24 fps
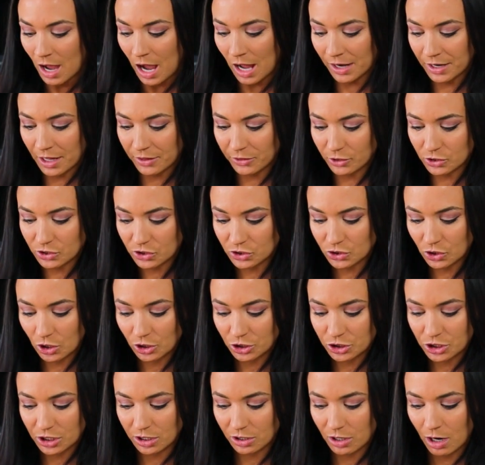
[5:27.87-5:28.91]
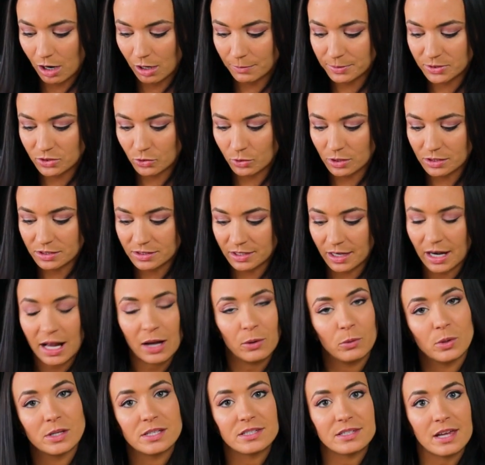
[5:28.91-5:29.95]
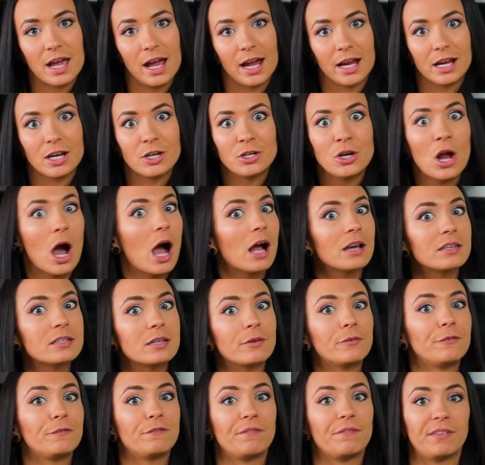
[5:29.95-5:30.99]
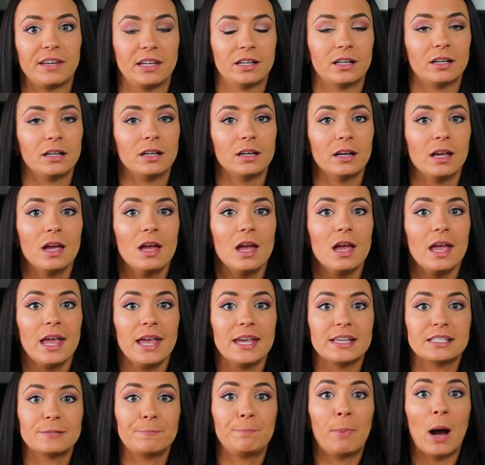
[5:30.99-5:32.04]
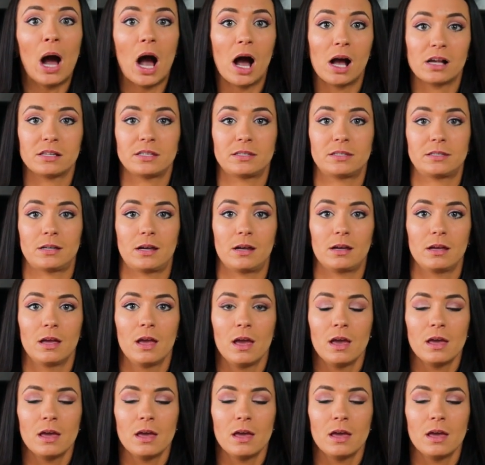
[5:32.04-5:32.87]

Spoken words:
Another starchy carb source that I would say not to fear is pasta.